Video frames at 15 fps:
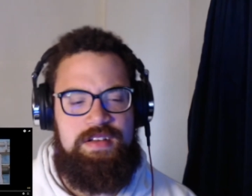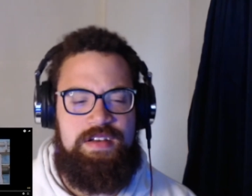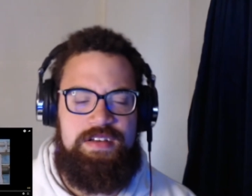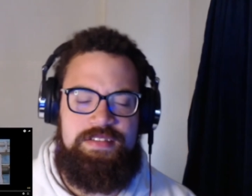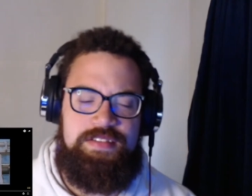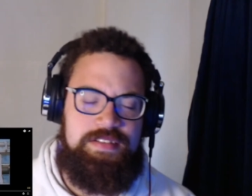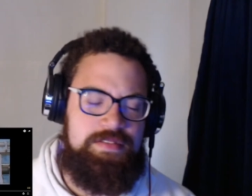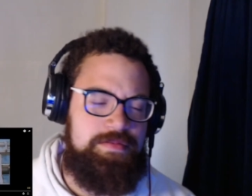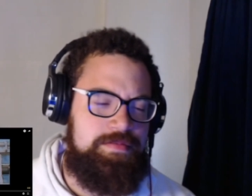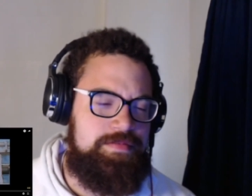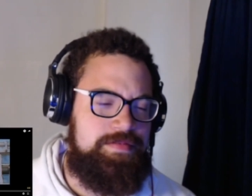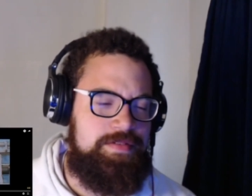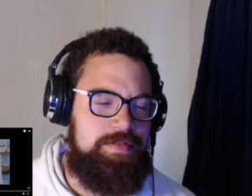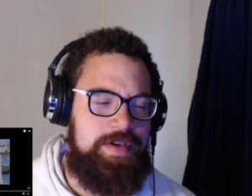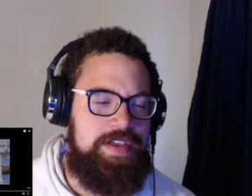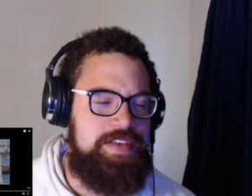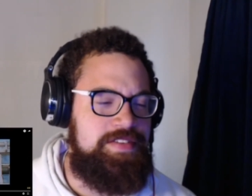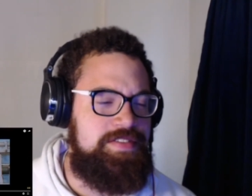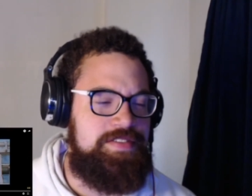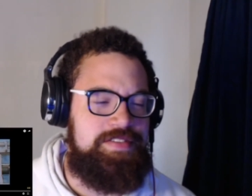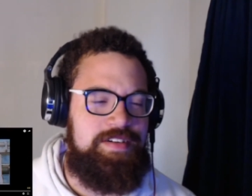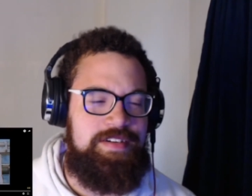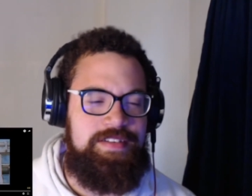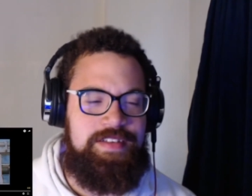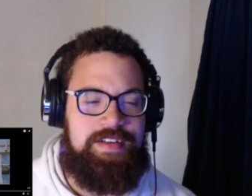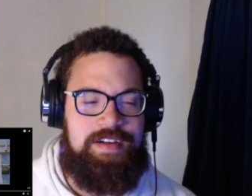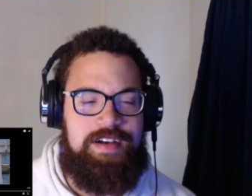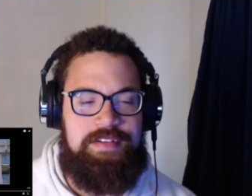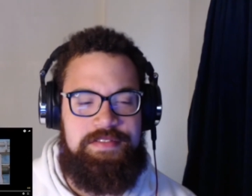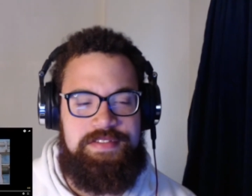Yeah. Yeah, see, the, the way he just started
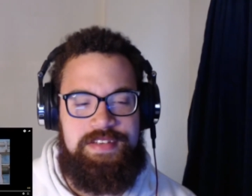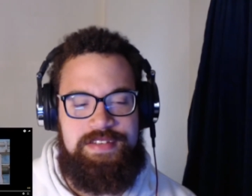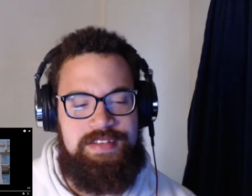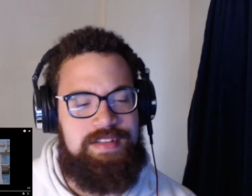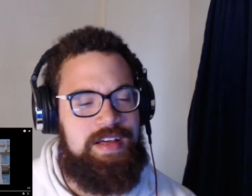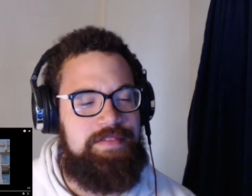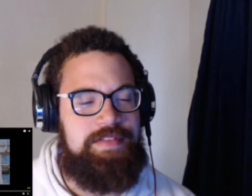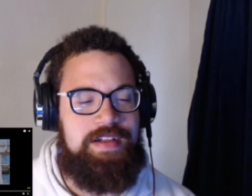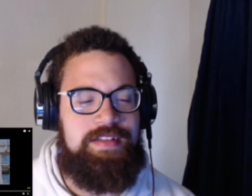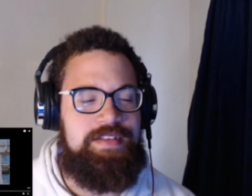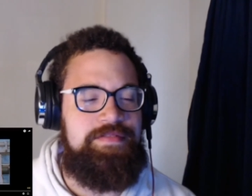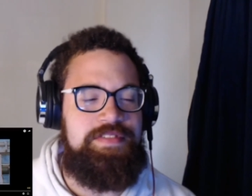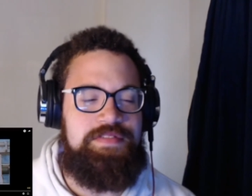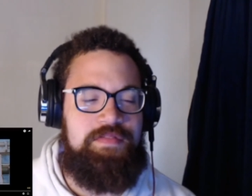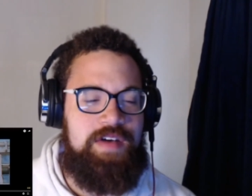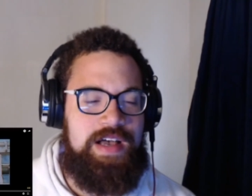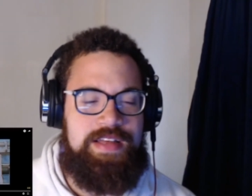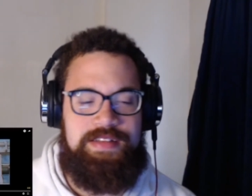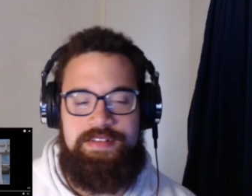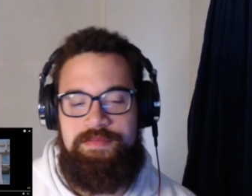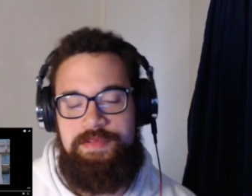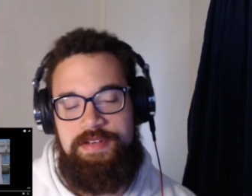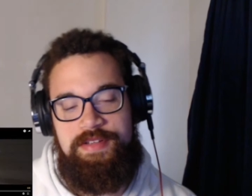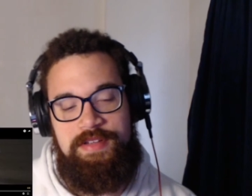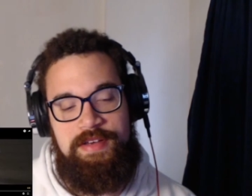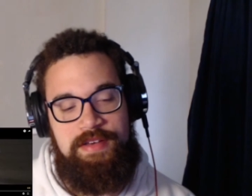that off, he's like, the life that I live is violent, man.